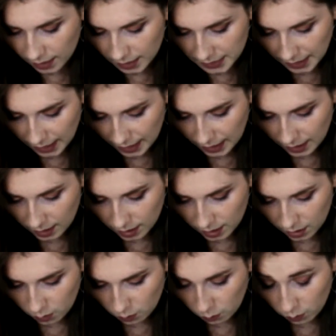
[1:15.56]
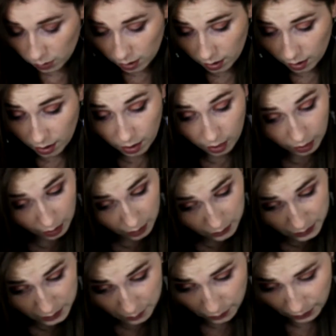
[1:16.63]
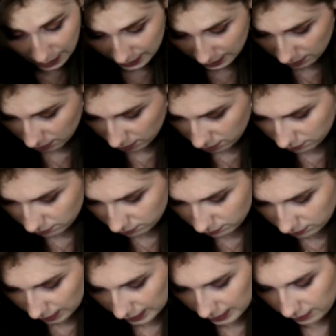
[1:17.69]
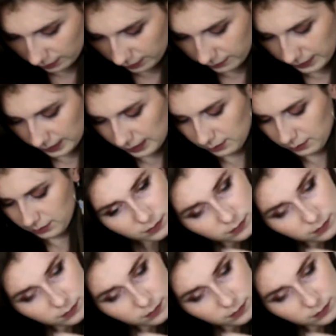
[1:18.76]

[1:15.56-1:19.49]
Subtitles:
that were closed oh, that earring fell out.